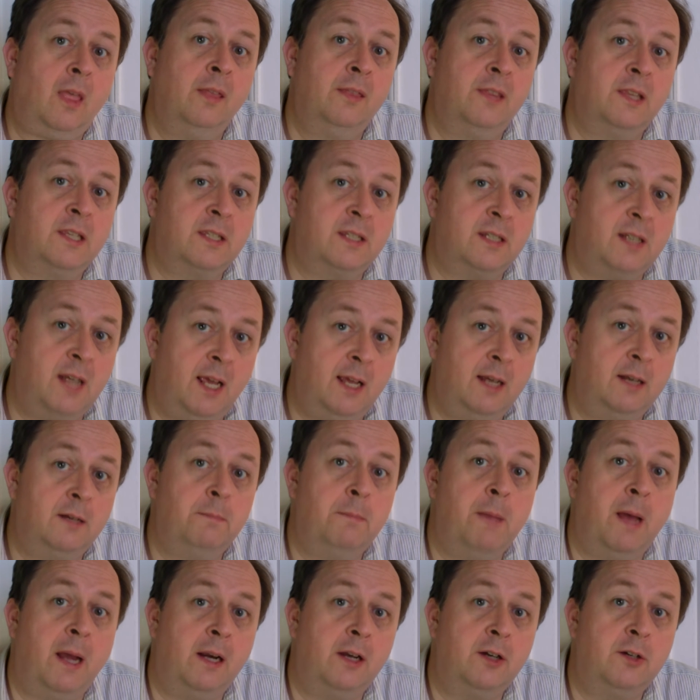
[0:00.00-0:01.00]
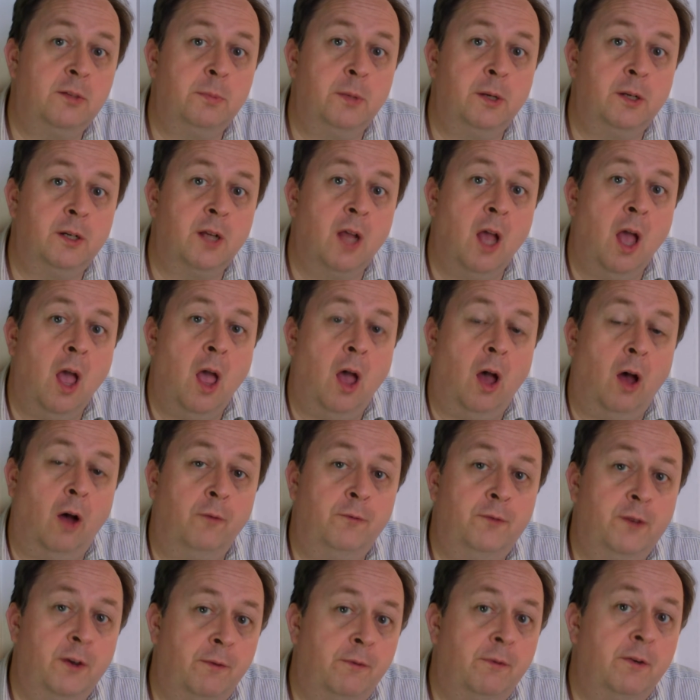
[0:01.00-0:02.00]
The state management
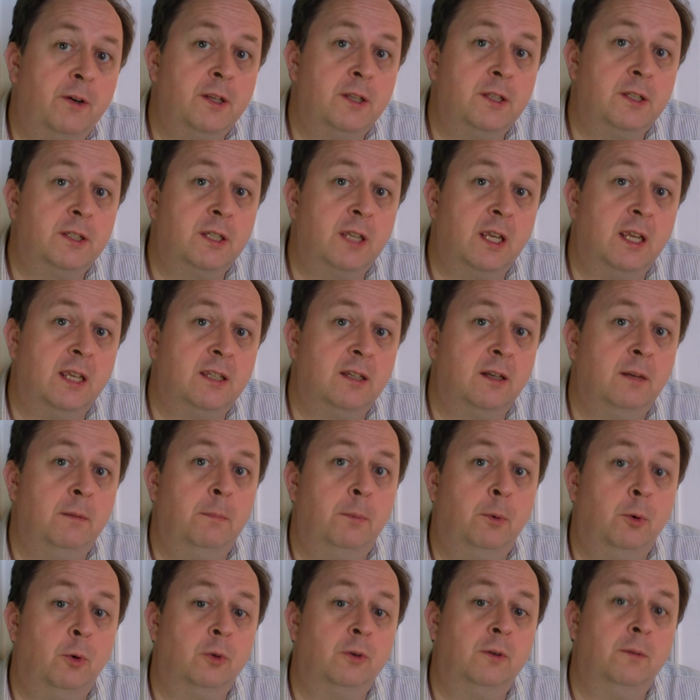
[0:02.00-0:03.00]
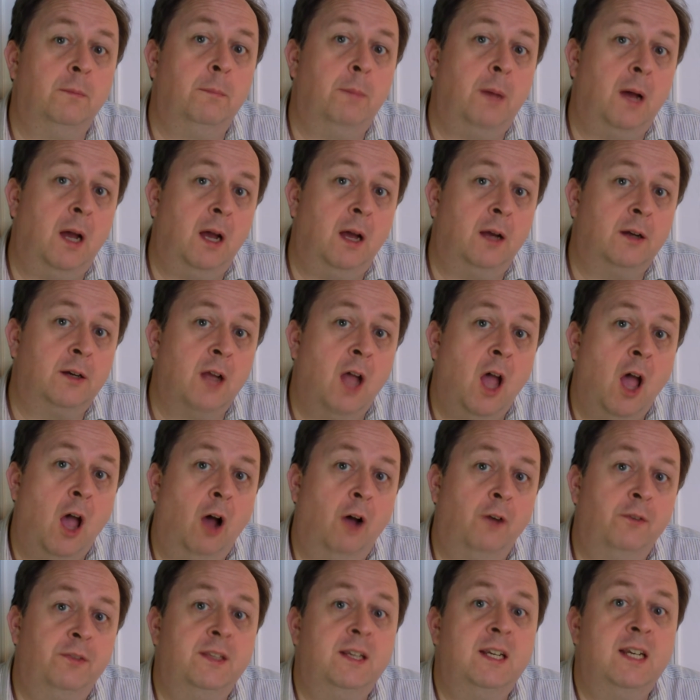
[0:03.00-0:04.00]
of difference is an important part
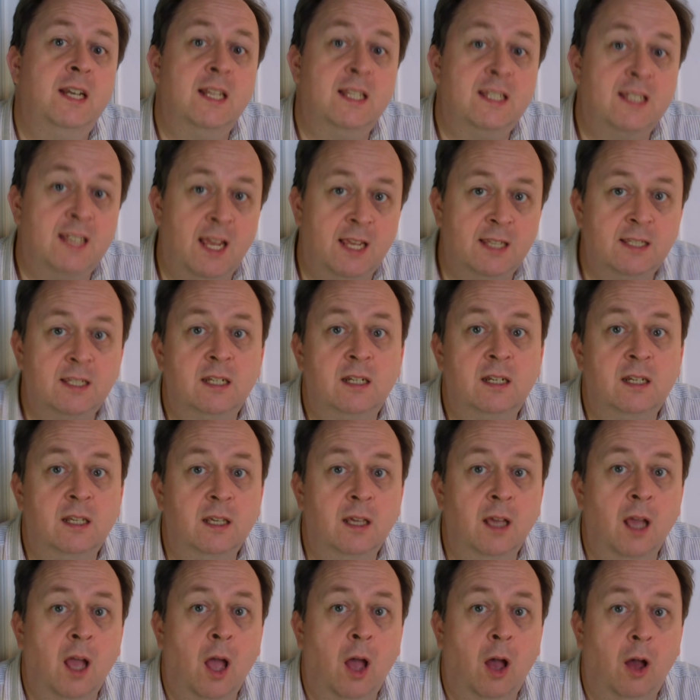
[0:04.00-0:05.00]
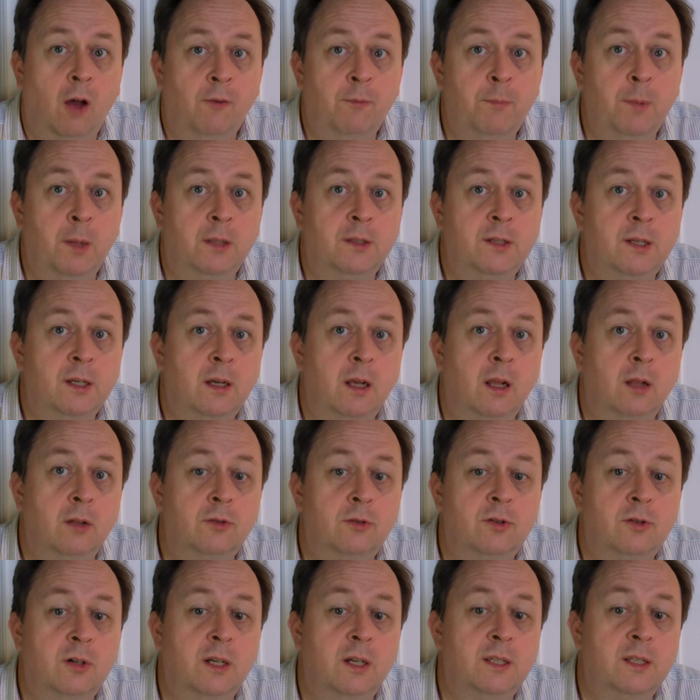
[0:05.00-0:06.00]
of the necessity of
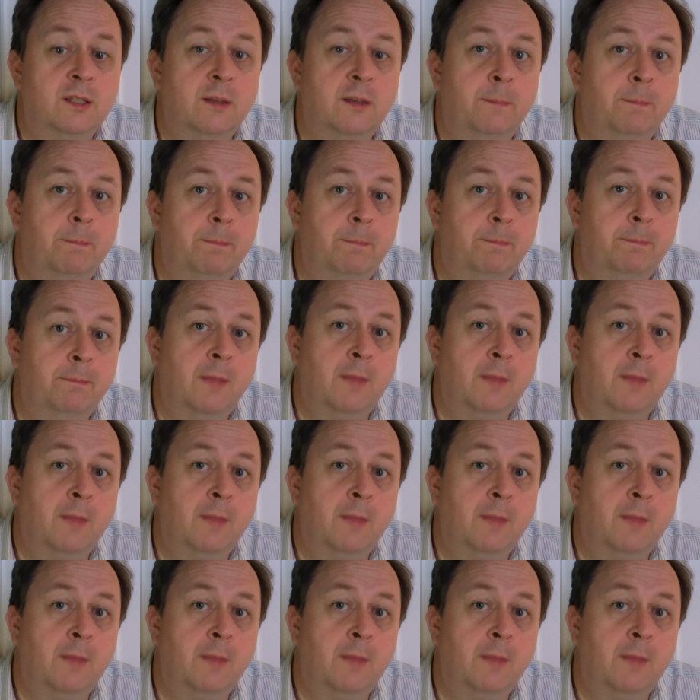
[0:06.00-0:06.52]
multiculturalism.